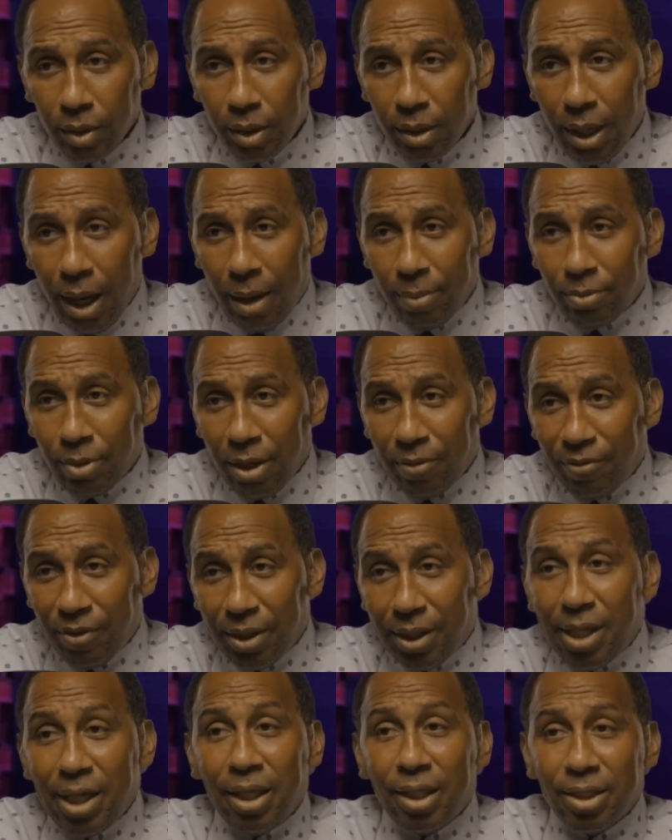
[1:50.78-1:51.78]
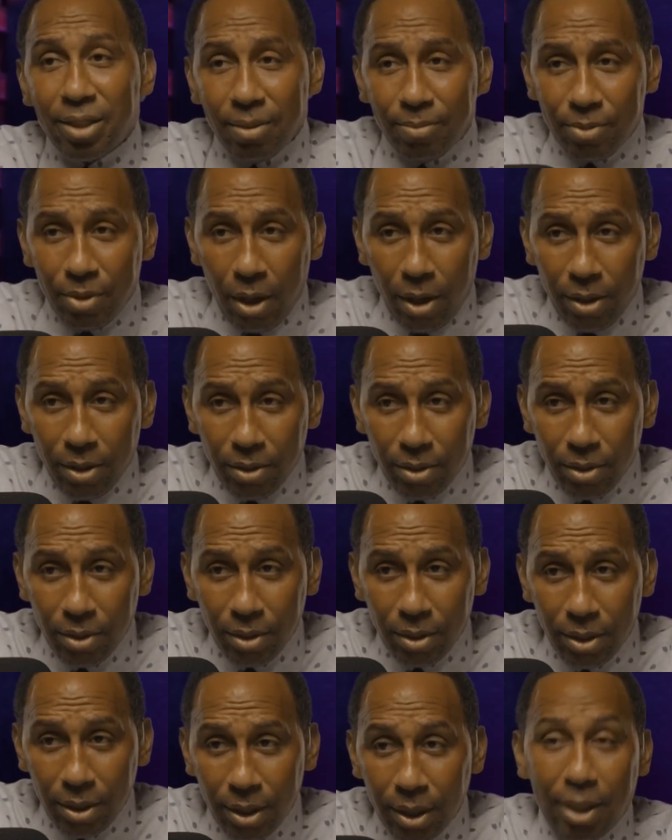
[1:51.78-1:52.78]
I'm trying to think. Kelis, I'm sorry.
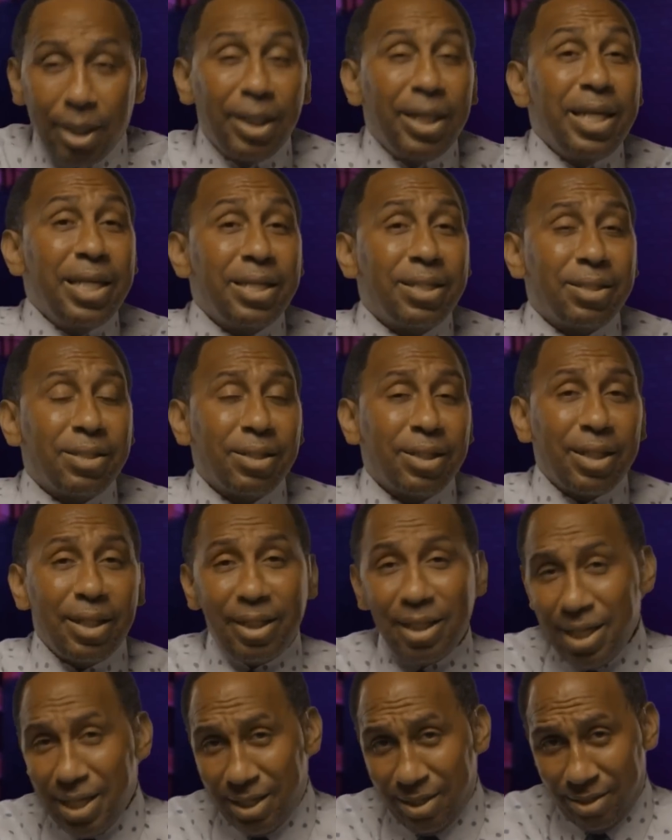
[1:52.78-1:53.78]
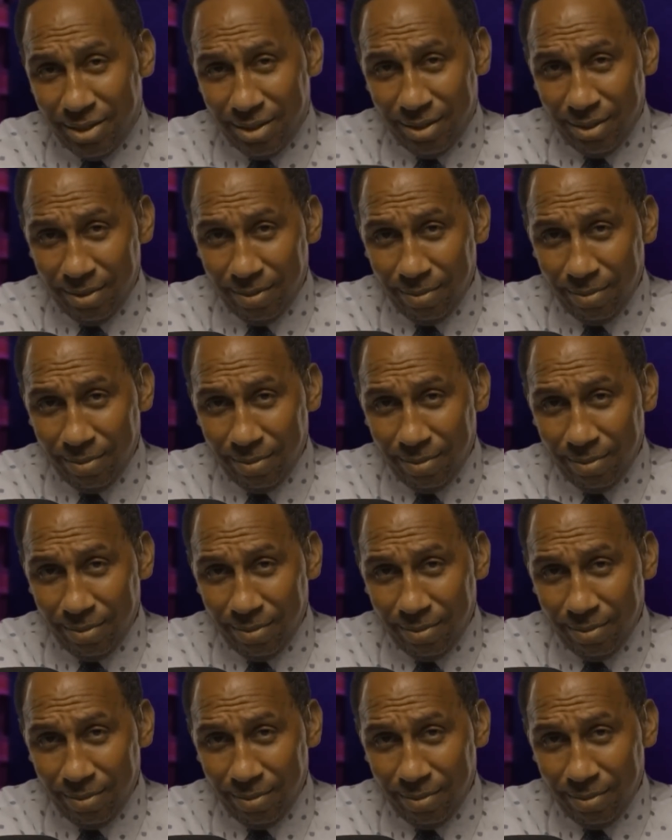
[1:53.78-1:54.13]
Kelis.